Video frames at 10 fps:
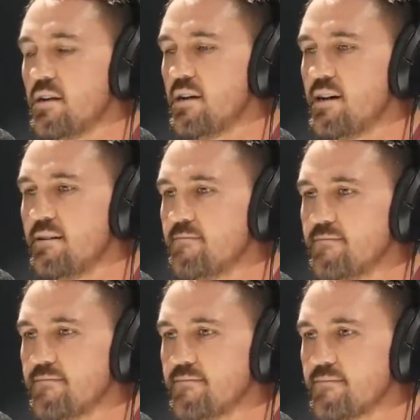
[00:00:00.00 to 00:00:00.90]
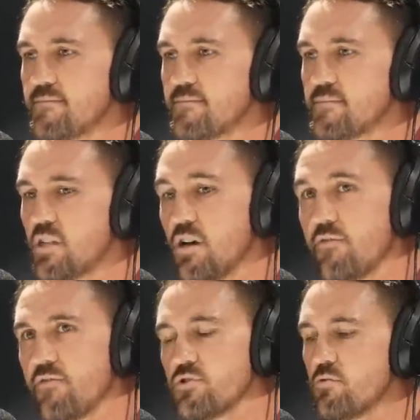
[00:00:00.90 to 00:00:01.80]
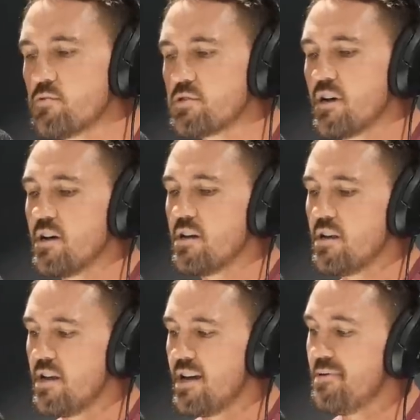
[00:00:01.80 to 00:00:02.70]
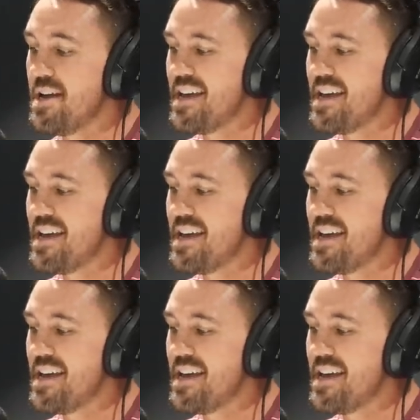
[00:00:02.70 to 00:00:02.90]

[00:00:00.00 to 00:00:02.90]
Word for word: Um, the life of a superstar. Uh,